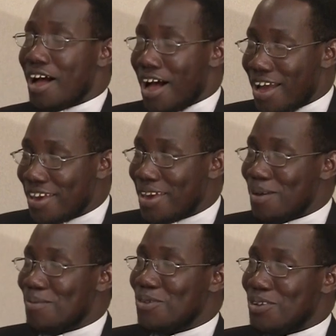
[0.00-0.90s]
I
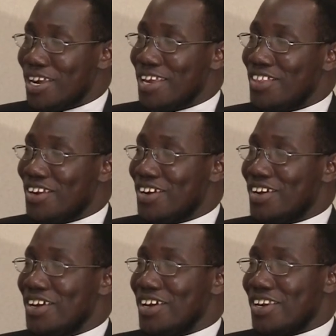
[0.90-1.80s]
came to the
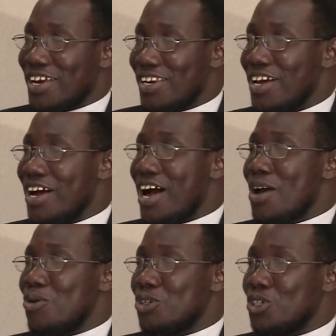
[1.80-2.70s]
idea that
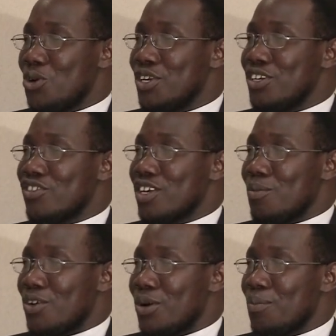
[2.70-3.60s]
I would join the
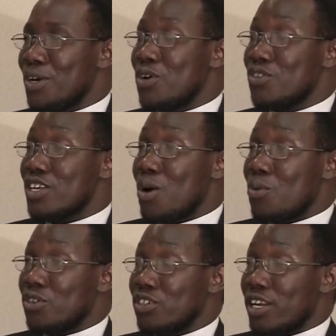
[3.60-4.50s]
seminary because I
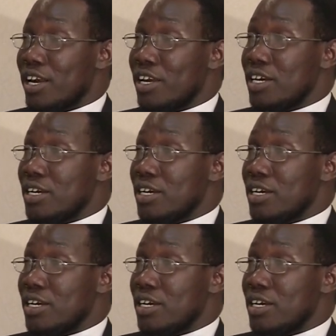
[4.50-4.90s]
was like